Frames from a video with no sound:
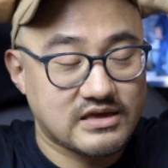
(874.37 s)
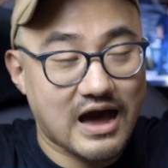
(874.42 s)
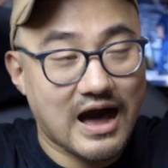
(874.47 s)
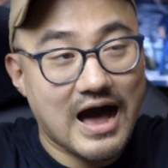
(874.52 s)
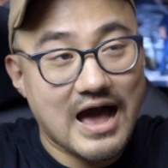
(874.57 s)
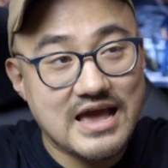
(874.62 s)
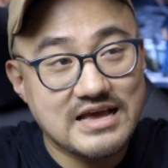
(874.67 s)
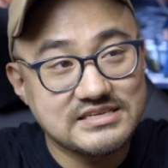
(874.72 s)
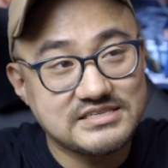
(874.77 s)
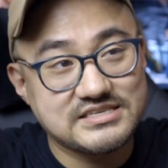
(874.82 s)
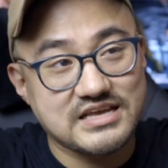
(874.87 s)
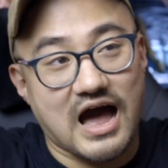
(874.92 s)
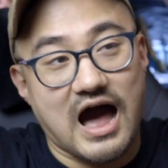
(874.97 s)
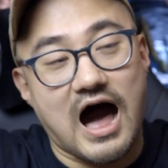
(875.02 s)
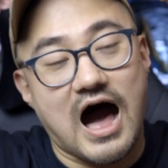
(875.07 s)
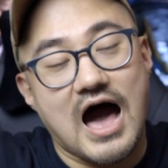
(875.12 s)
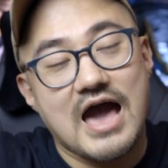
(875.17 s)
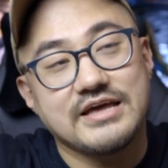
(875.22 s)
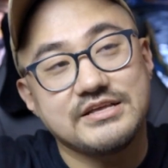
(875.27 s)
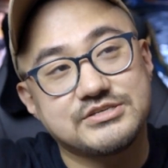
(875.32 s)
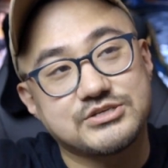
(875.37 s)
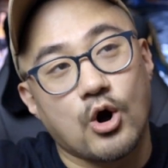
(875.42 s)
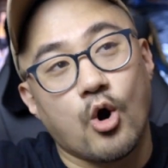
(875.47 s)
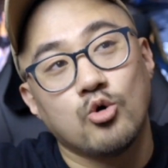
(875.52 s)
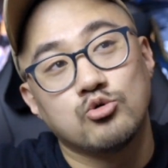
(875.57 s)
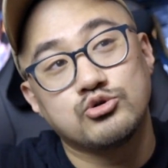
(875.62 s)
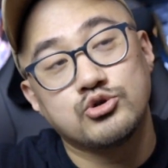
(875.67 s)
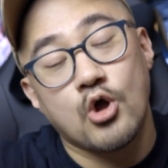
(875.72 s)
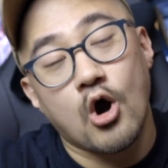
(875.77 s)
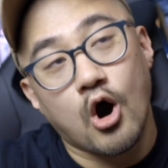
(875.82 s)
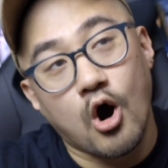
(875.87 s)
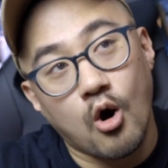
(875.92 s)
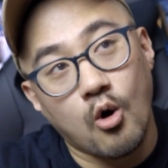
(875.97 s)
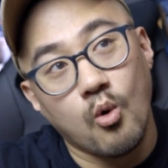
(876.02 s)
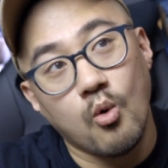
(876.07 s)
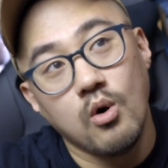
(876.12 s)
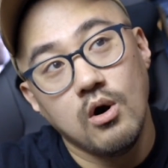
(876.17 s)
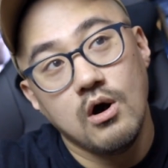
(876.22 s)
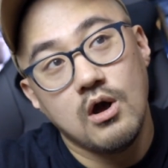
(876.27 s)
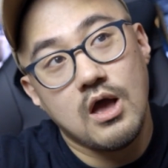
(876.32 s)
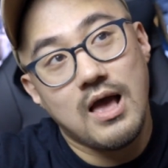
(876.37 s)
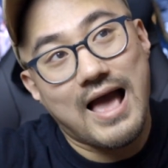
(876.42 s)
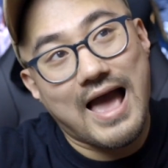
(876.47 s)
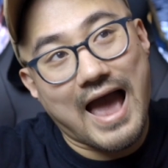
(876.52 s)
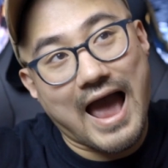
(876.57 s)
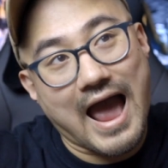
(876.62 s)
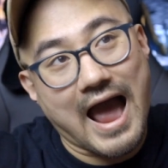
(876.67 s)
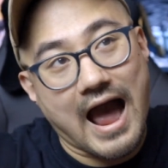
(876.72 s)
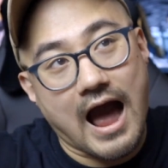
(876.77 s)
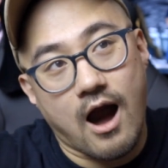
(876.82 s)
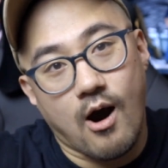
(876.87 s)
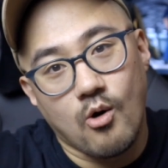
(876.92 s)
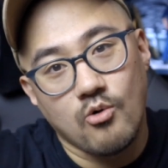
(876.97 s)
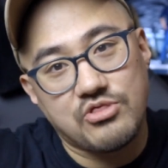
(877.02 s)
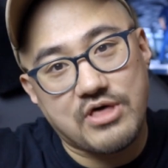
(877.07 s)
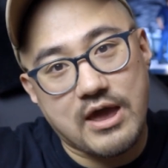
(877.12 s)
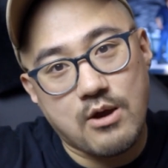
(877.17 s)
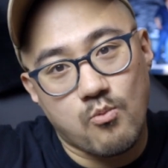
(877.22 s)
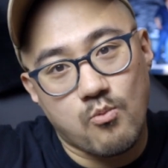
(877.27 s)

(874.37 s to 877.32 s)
Guys, I don't know how they